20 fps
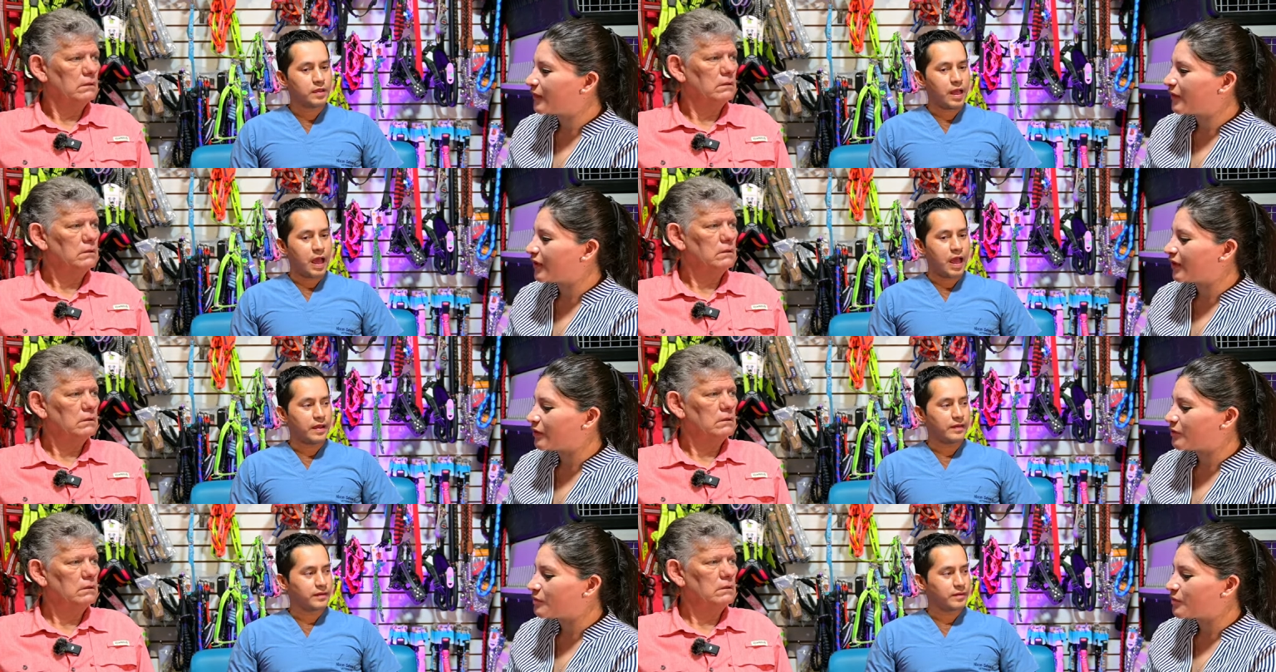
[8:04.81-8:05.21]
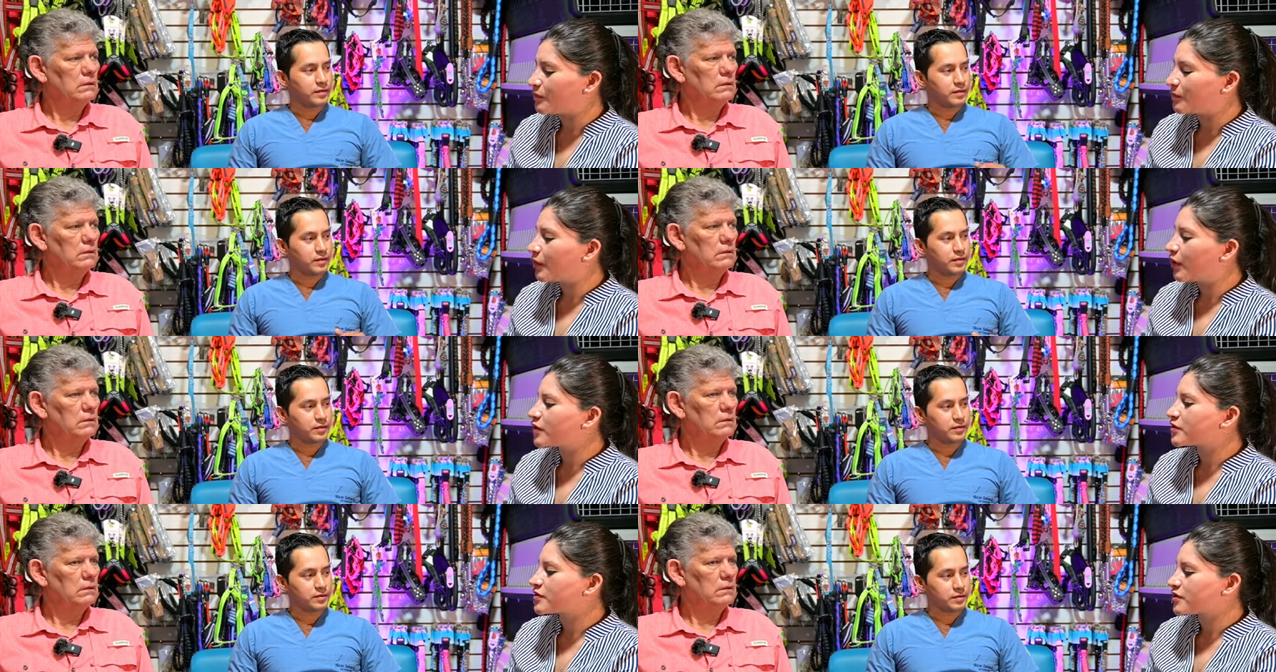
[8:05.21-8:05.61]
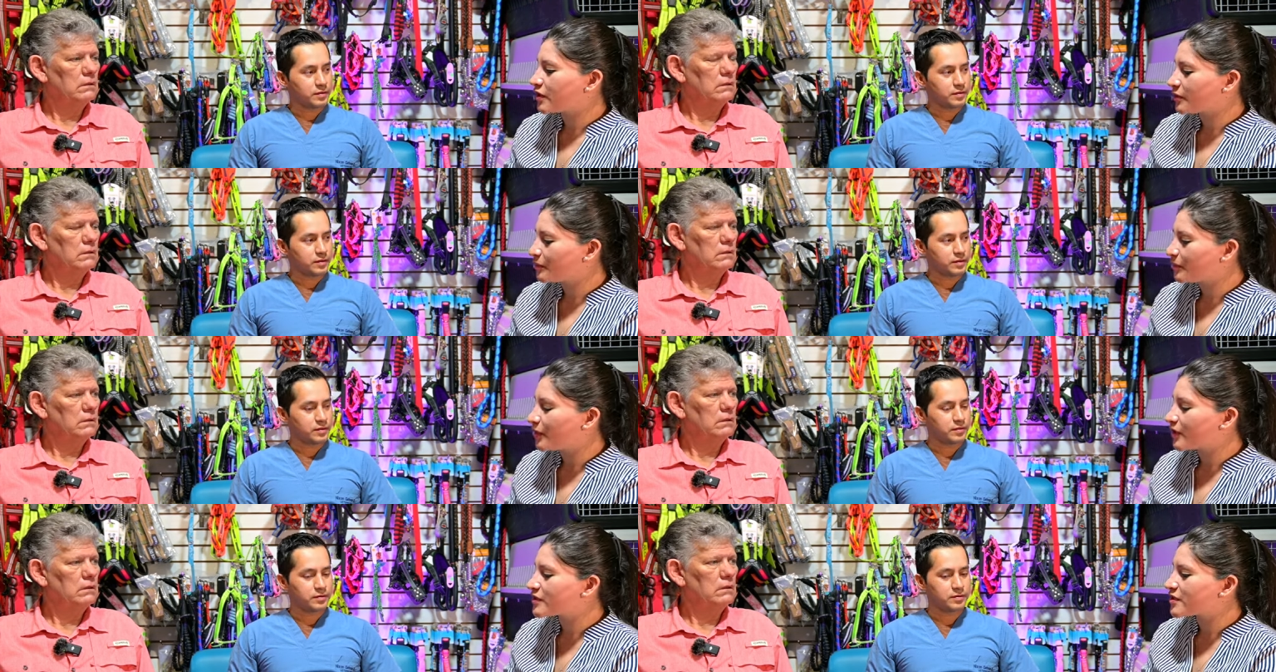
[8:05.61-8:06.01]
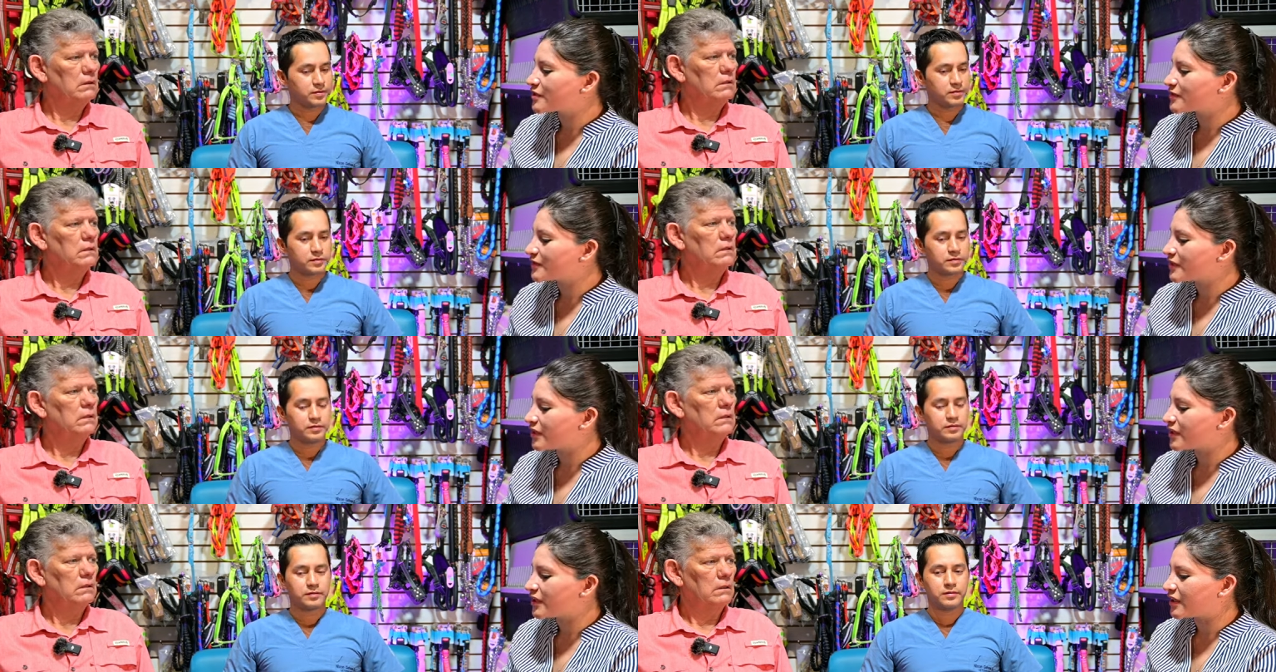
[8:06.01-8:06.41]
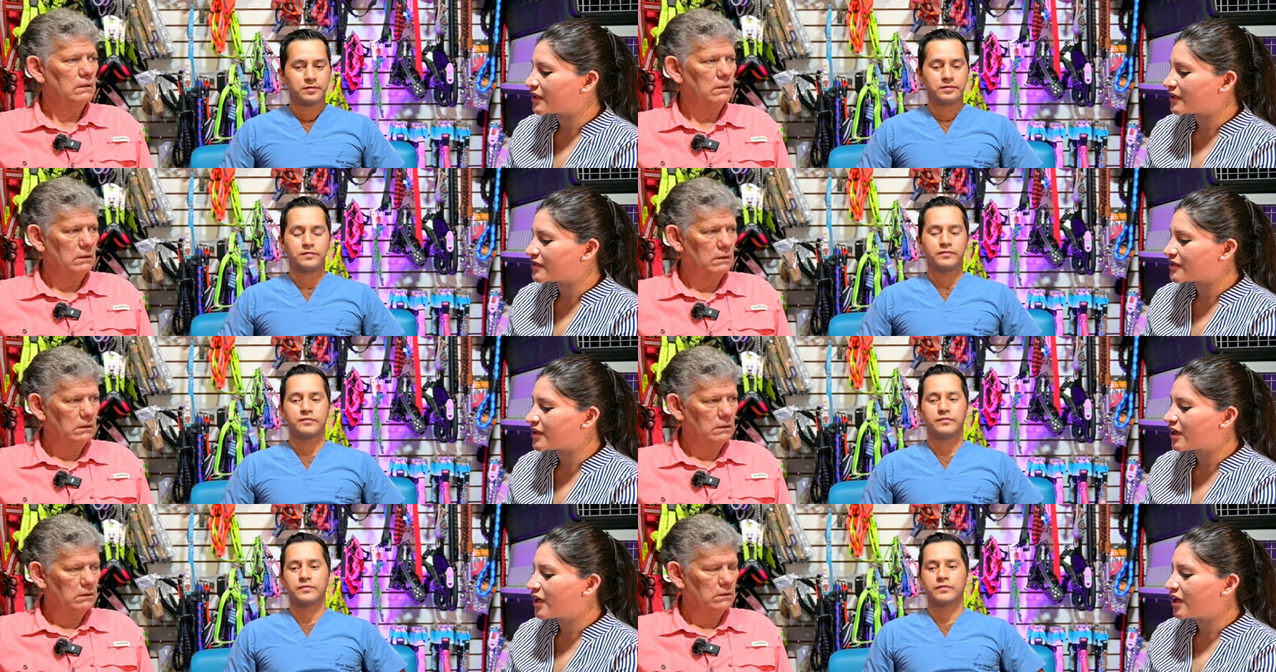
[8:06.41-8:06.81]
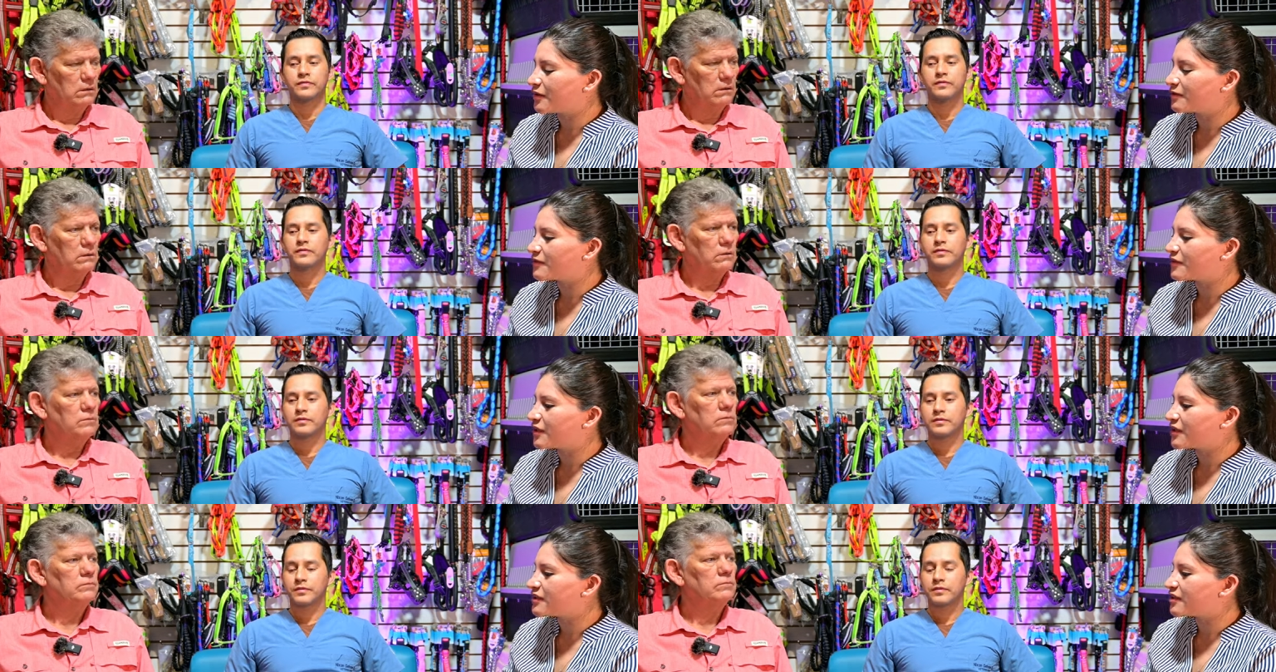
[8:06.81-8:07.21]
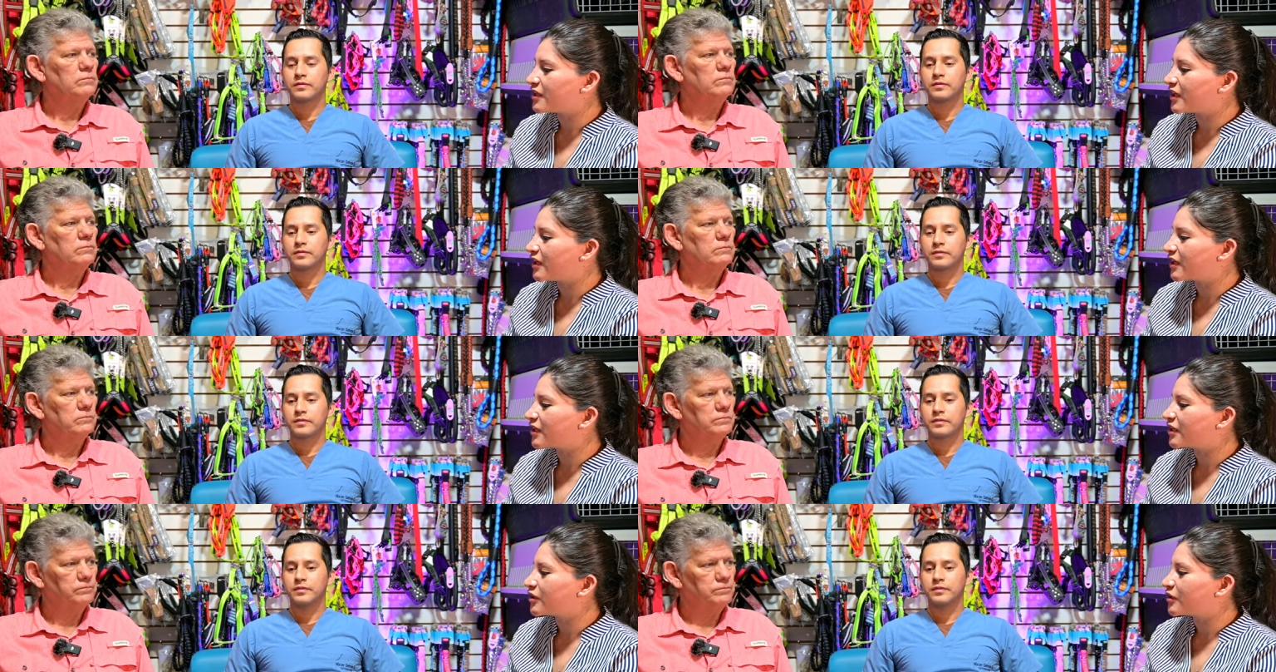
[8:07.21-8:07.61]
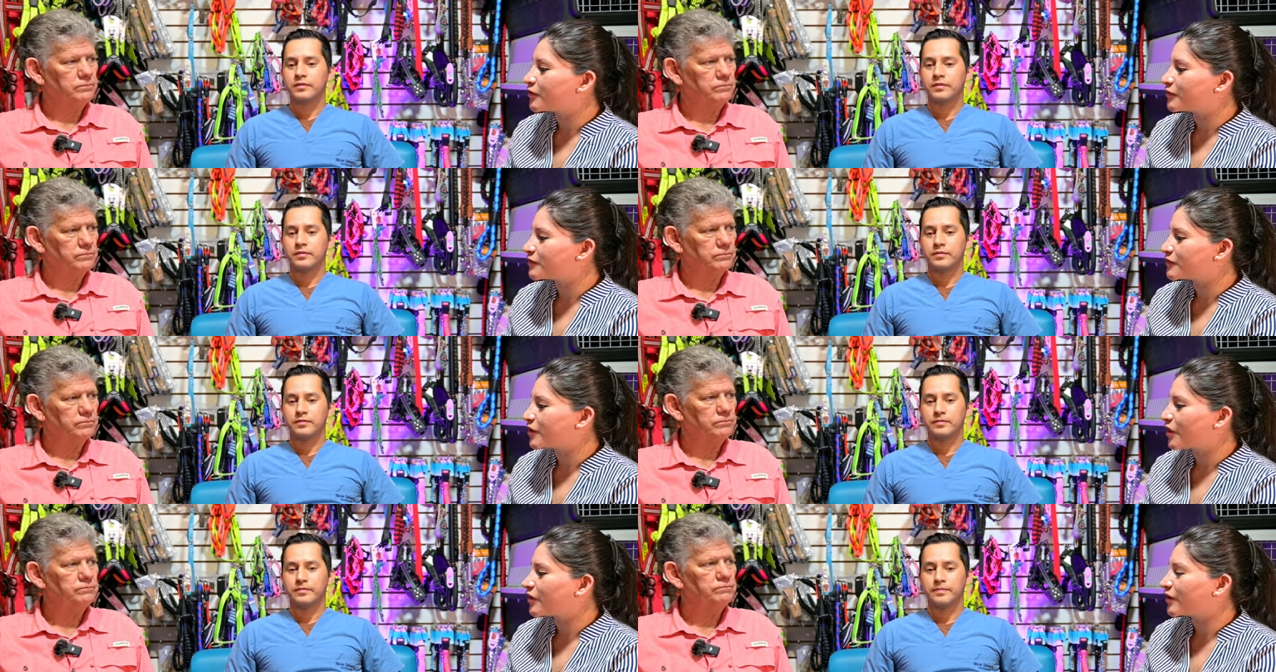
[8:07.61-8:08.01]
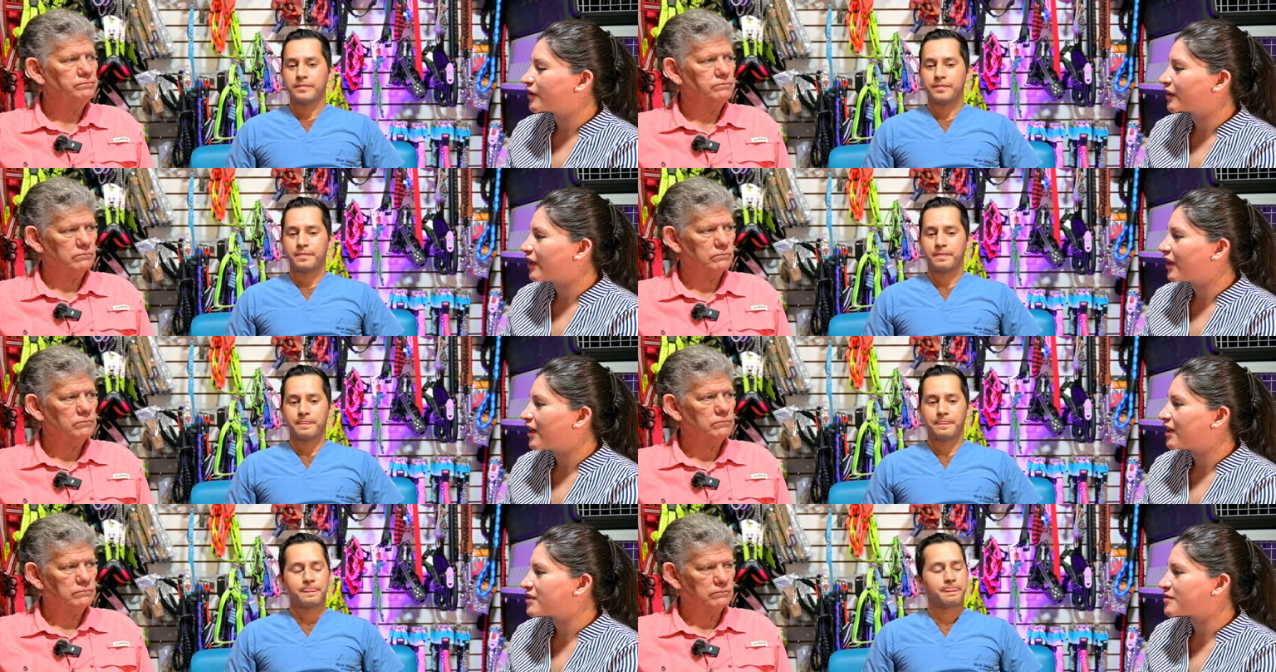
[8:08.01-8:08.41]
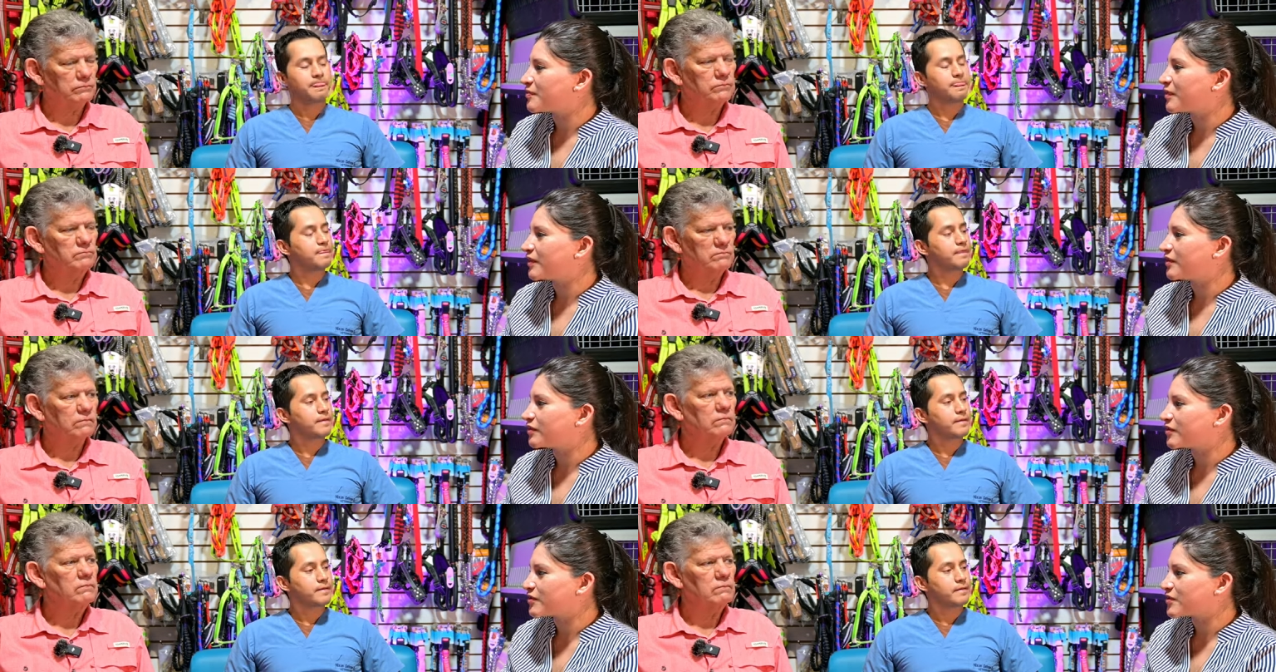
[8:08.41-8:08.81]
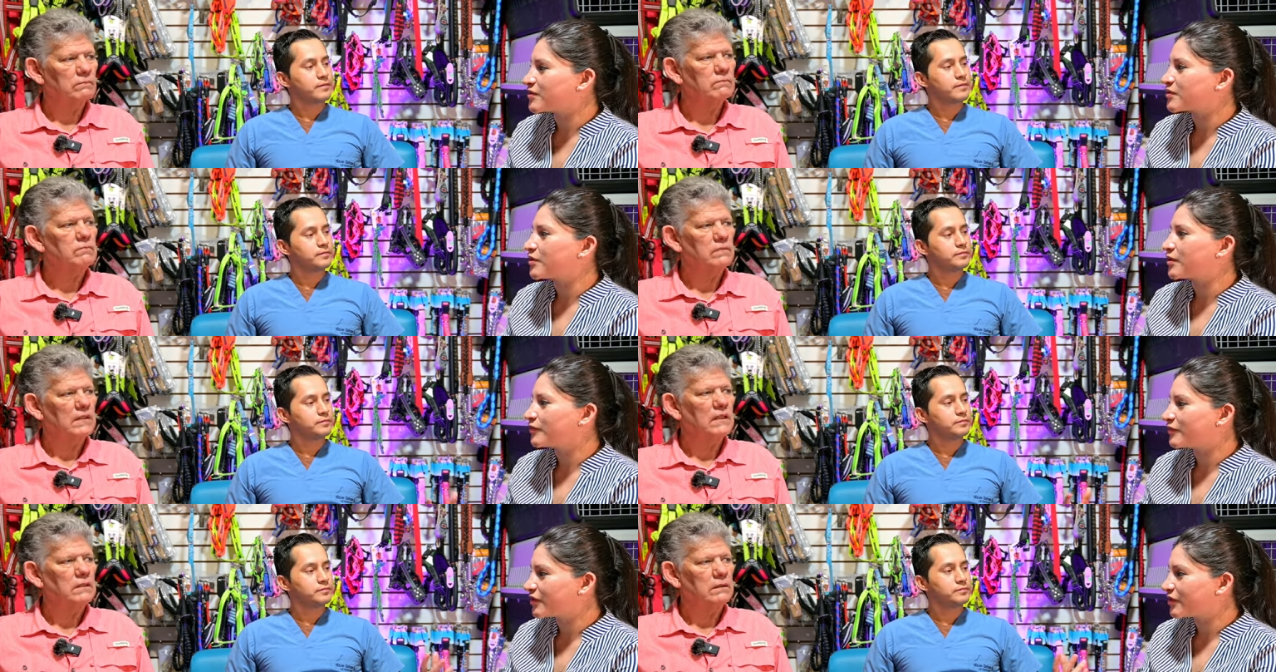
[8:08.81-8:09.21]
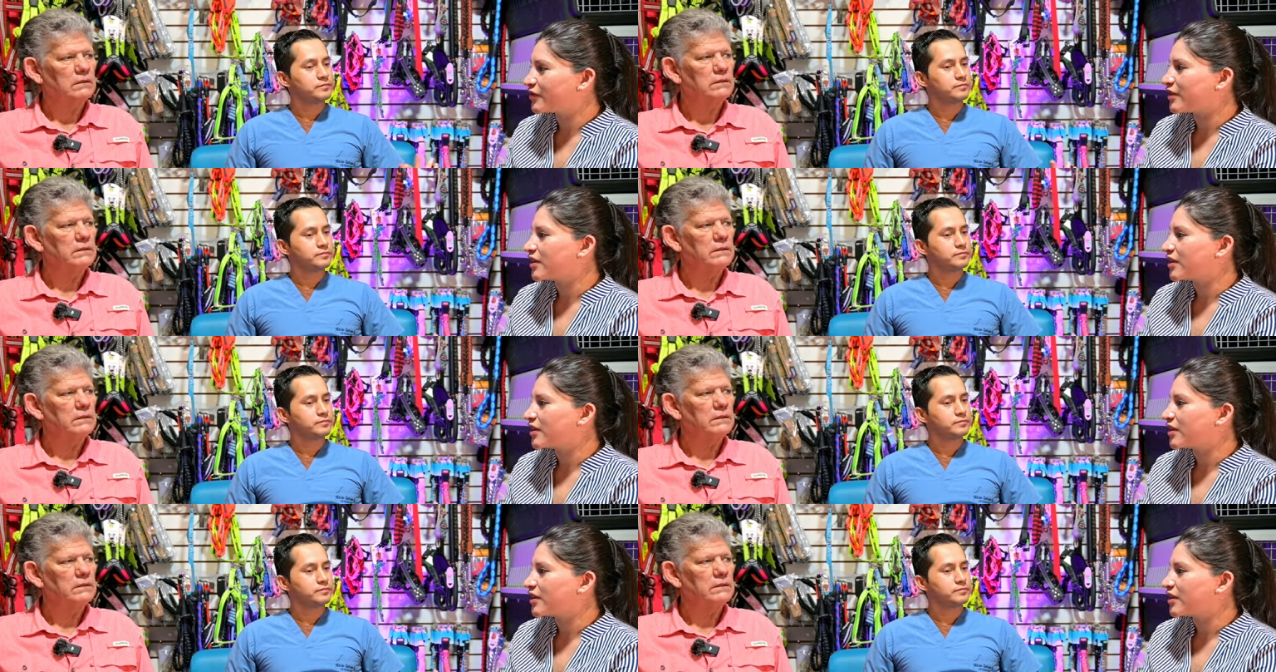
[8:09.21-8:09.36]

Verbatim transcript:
Speaker 1: most of the time they take care of dogs and cats, but also of the